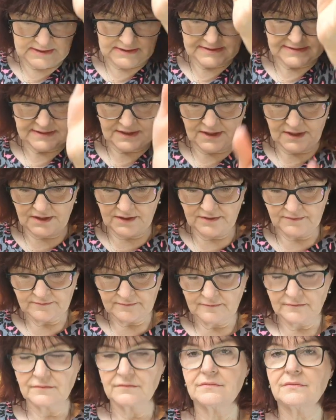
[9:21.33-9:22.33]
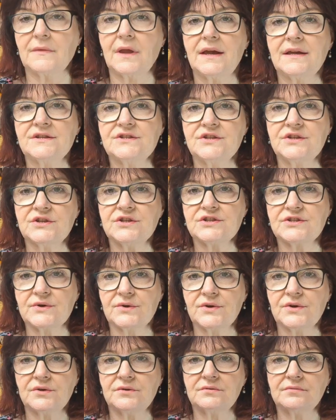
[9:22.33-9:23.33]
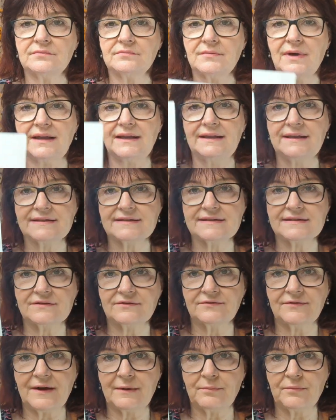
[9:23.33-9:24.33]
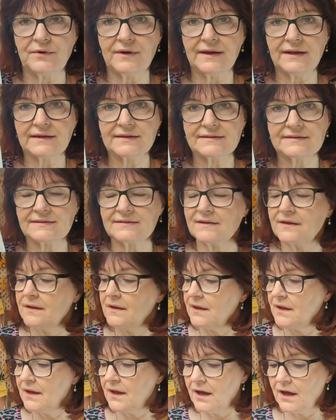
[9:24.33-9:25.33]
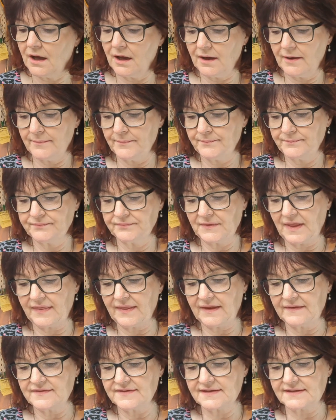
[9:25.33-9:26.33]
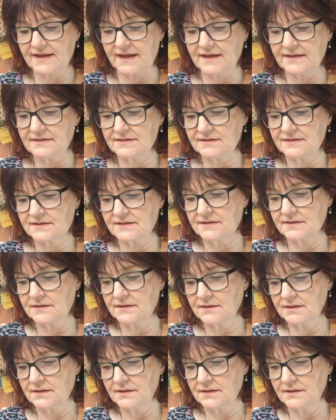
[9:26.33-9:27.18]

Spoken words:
So, as usual, my list of fabrics that they've sent.